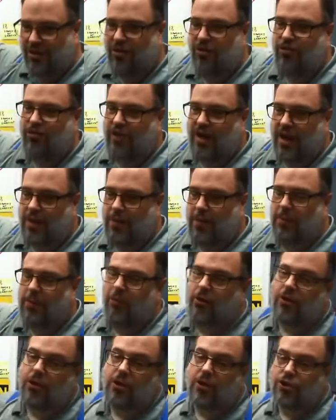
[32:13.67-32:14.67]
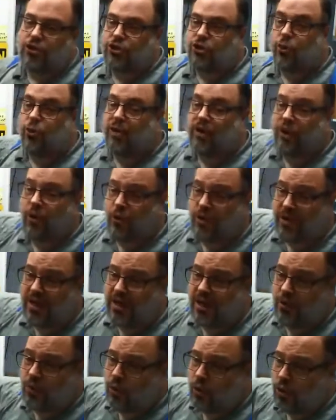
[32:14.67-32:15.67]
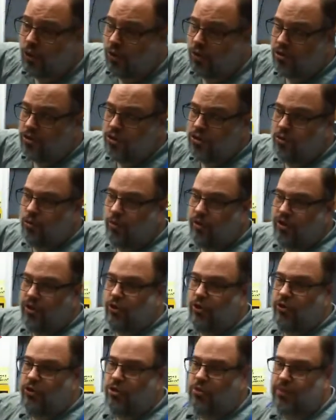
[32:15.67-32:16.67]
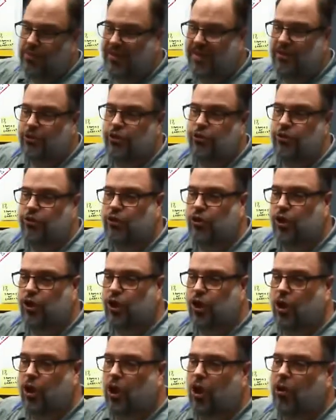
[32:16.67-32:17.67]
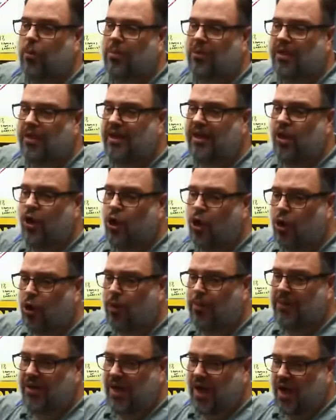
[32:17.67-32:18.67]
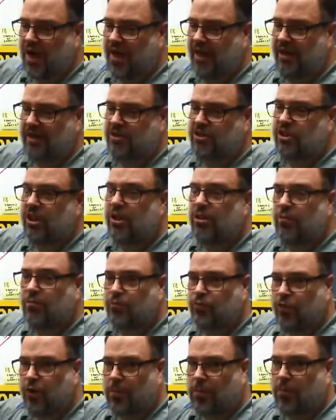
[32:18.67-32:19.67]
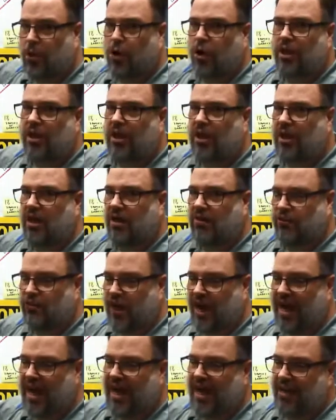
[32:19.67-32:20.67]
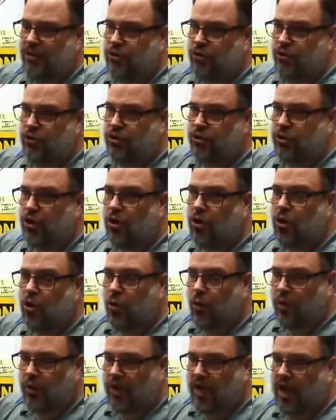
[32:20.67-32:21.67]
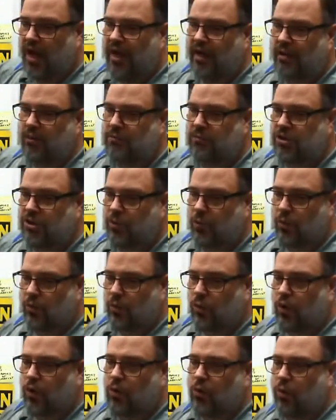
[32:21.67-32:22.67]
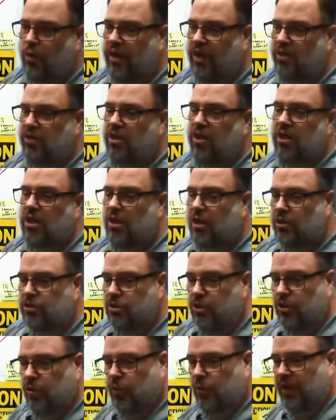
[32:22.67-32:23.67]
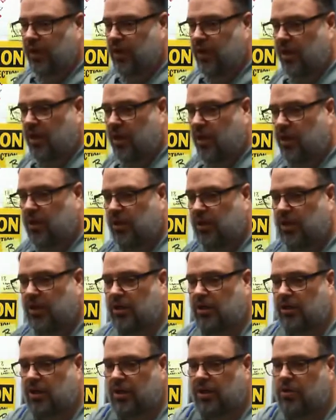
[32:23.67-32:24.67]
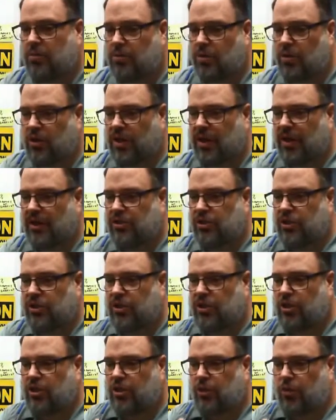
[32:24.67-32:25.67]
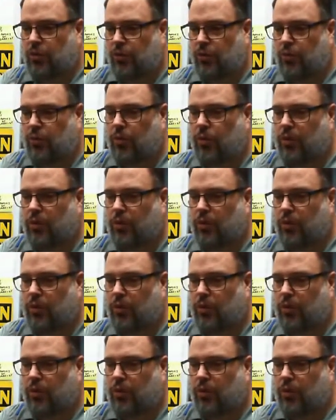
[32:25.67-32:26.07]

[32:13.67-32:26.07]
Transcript: Flammable. So we don't need words. We use pictures to globally harmonize the marking of the hazards on items that we work with so that we can clearly communicate to you